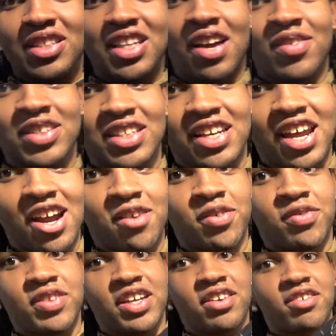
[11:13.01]
This is obviously an
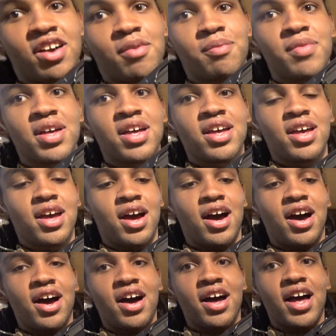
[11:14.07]
AR-15 drum.
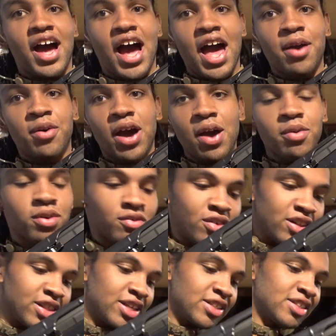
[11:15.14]
I wouldn't
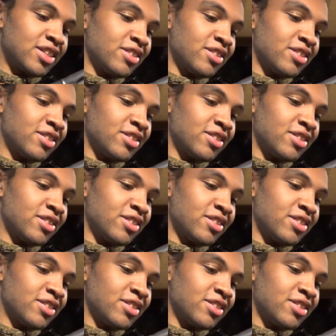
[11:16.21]
run this.